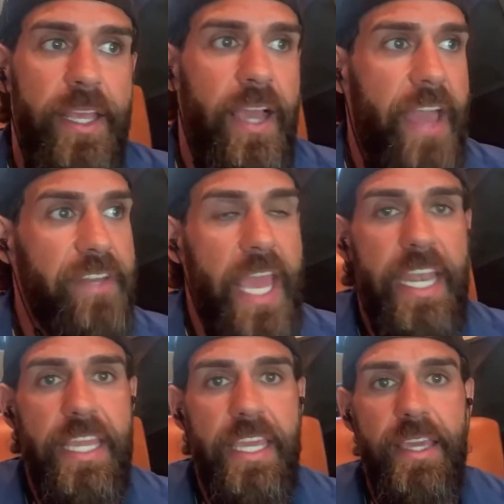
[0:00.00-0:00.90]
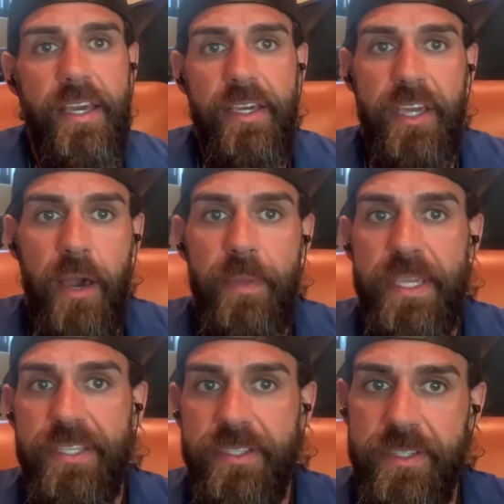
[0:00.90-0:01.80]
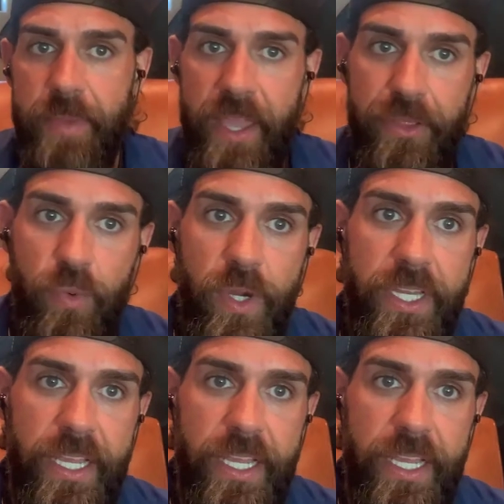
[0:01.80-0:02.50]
I haven't had any gummies is my other one.